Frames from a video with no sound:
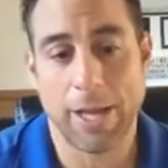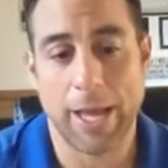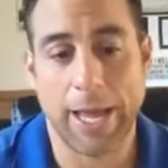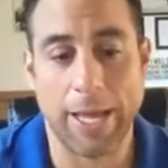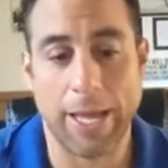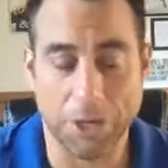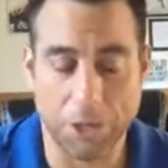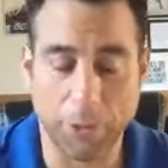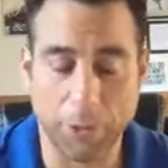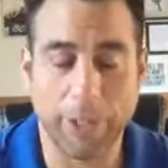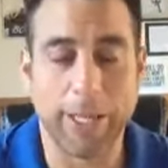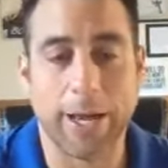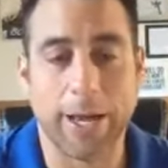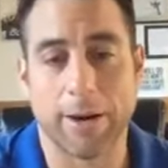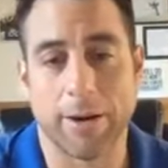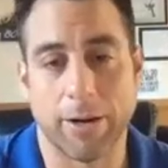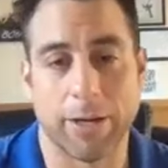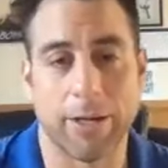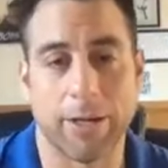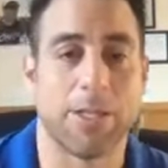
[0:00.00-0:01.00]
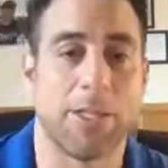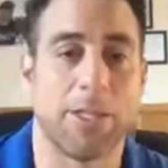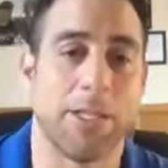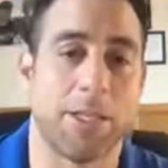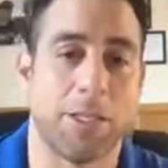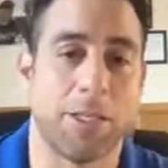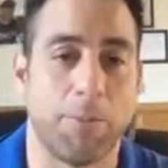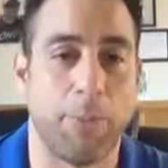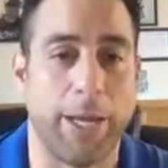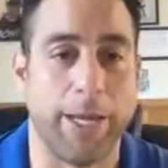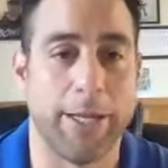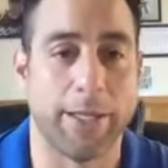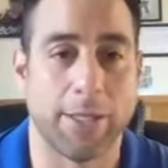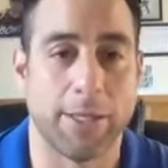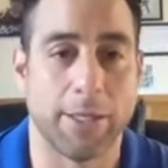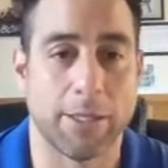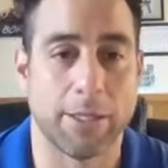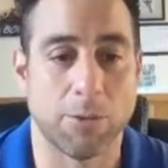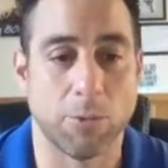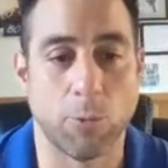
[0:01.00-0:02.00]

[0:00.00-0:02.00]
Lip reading: and doing that on a consistent basis,